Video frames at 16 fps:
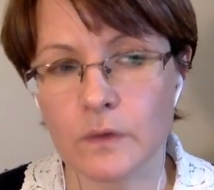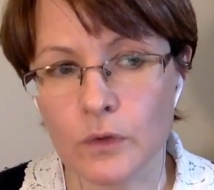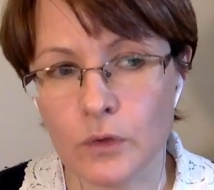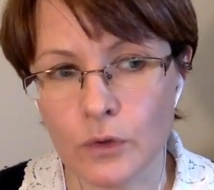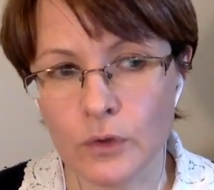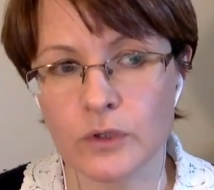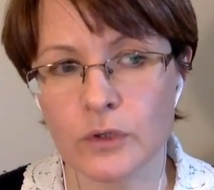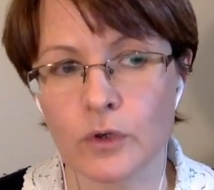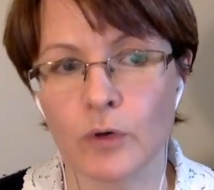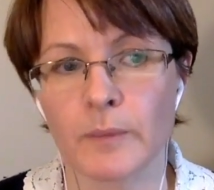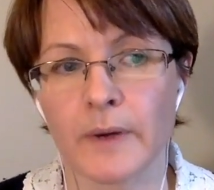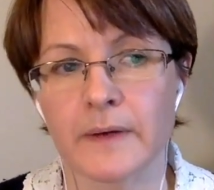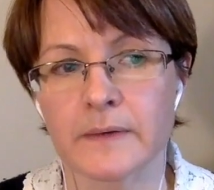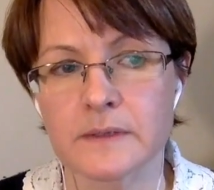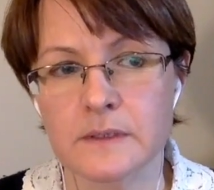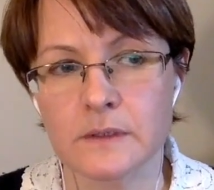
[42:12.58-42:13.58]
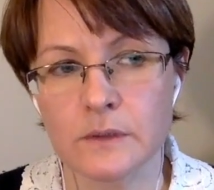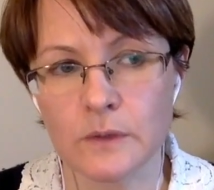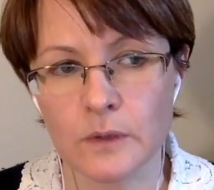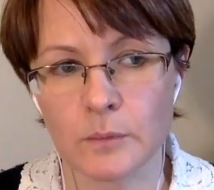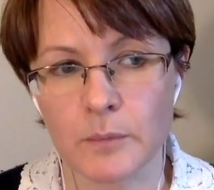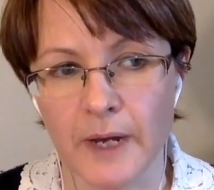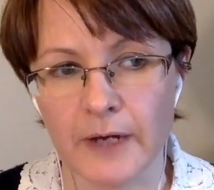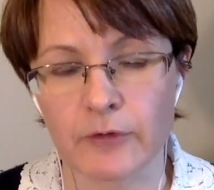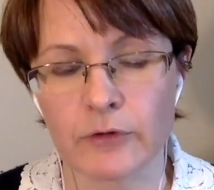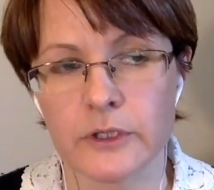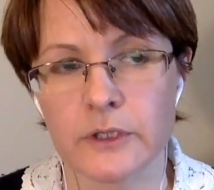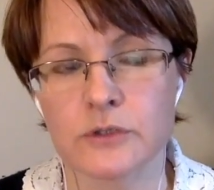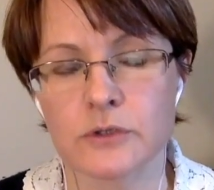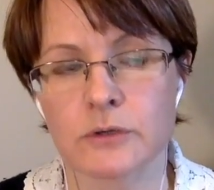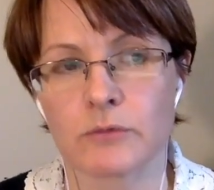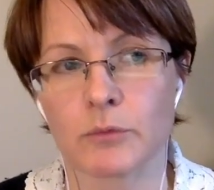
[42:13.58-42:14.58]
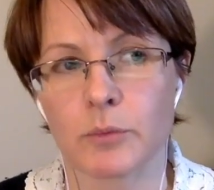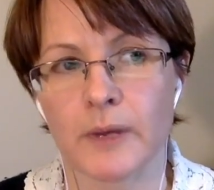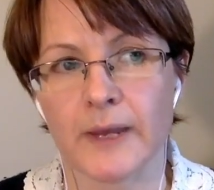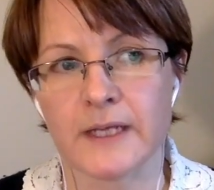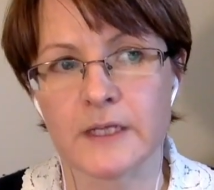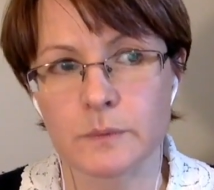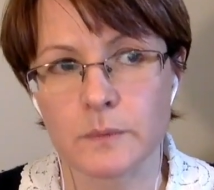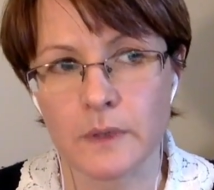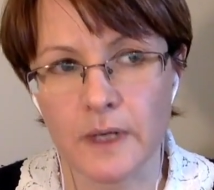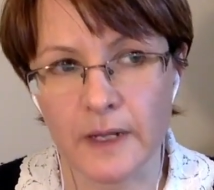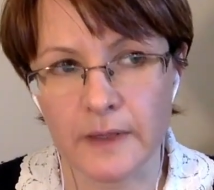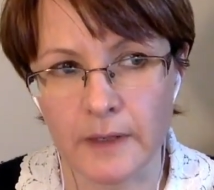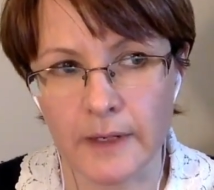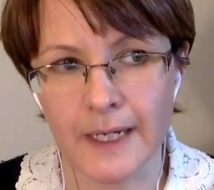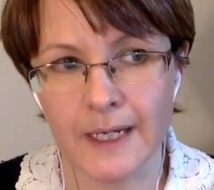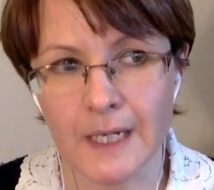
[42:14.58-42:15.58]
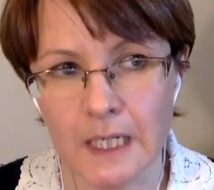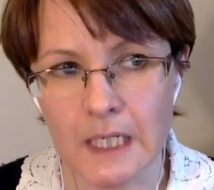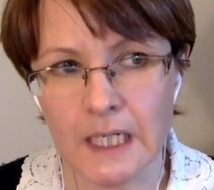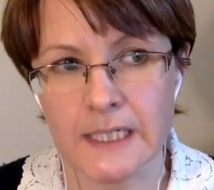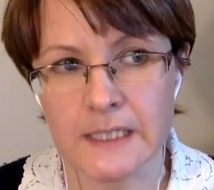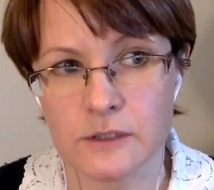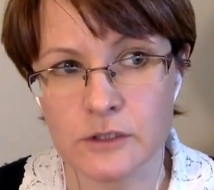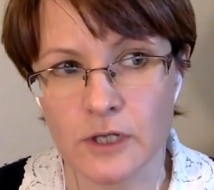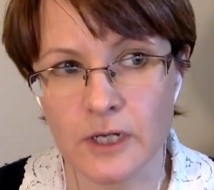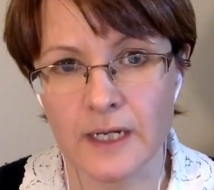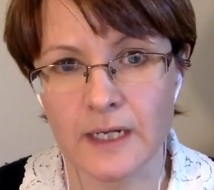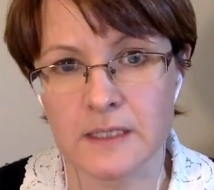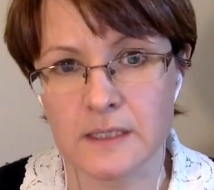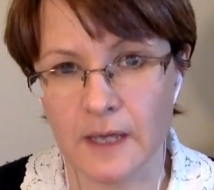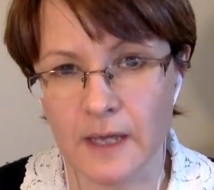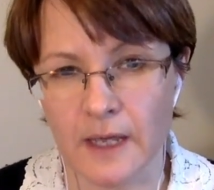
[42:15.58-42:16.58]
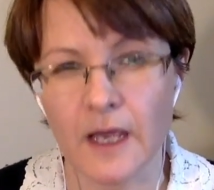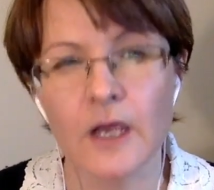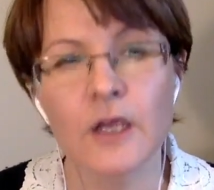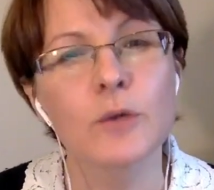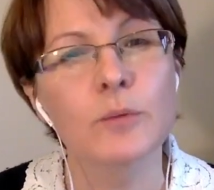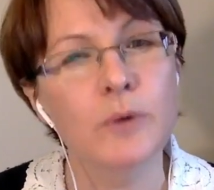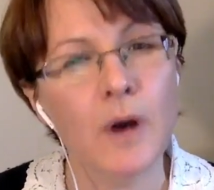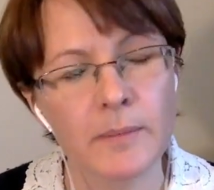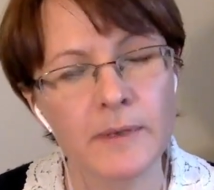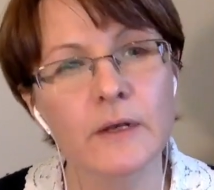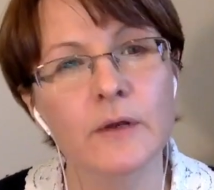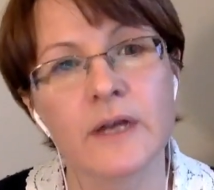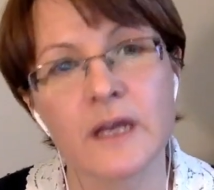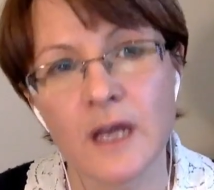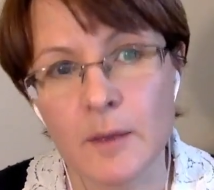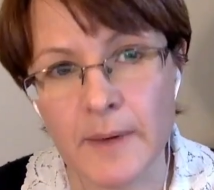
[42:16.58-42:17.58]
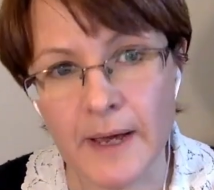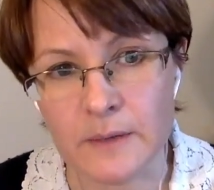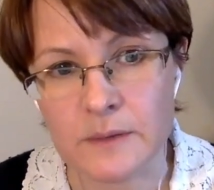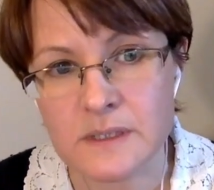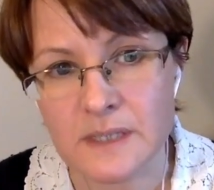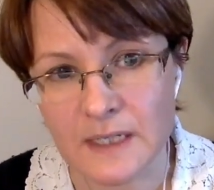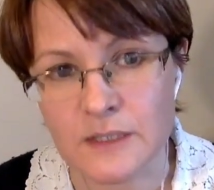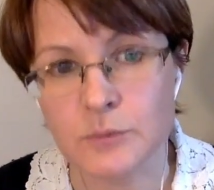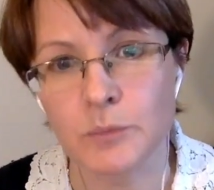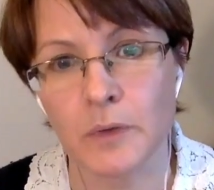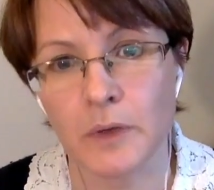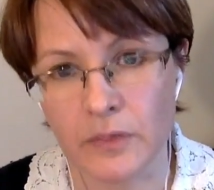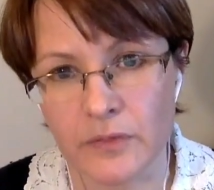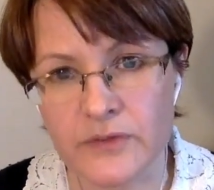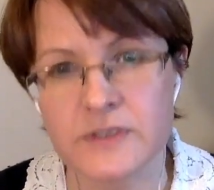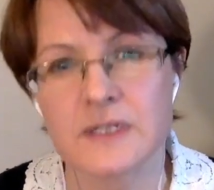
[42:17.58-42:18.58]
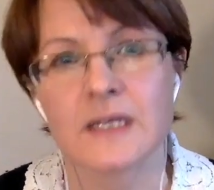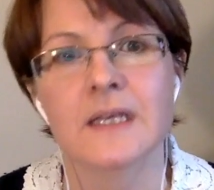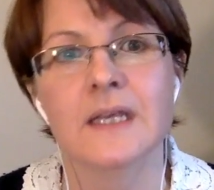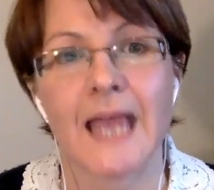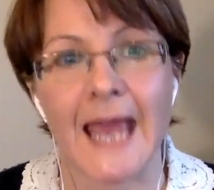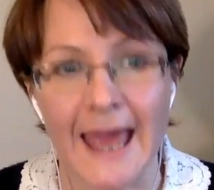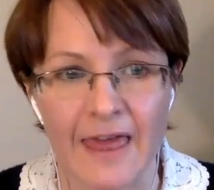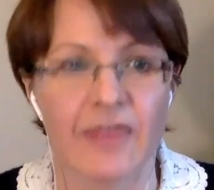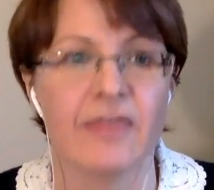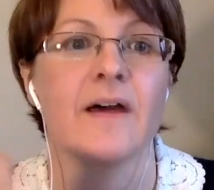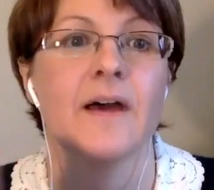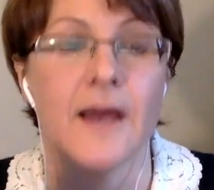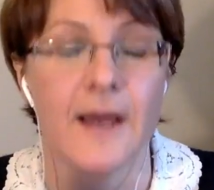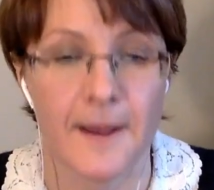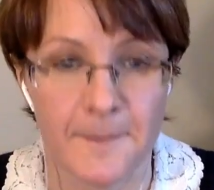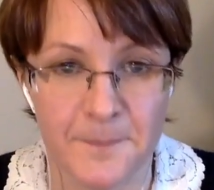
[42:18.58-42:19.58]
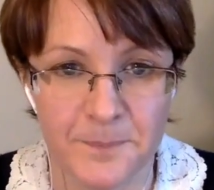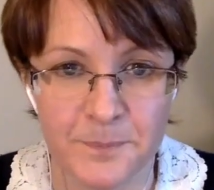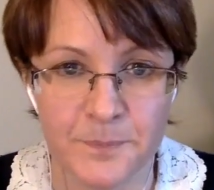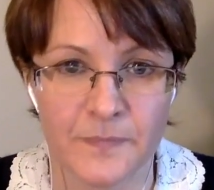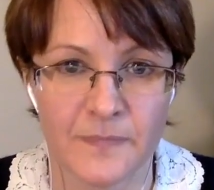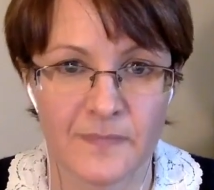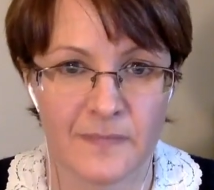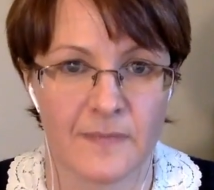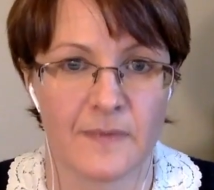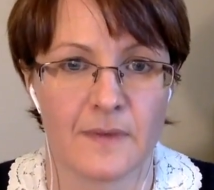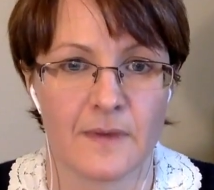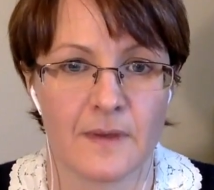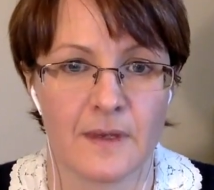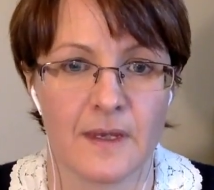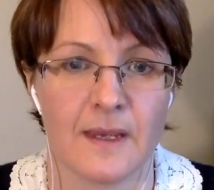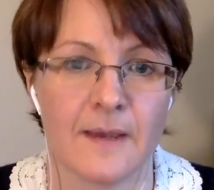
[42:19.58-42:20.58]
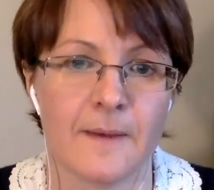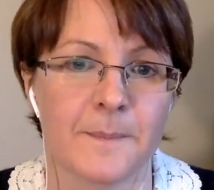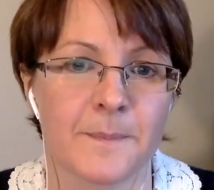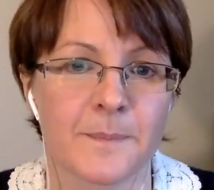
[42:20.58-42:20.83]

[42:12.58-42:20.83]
good hormones, good micronutrient replacement, and they're in a ketogenic diet, you're probably looking at about 6 months to get there. Yeah.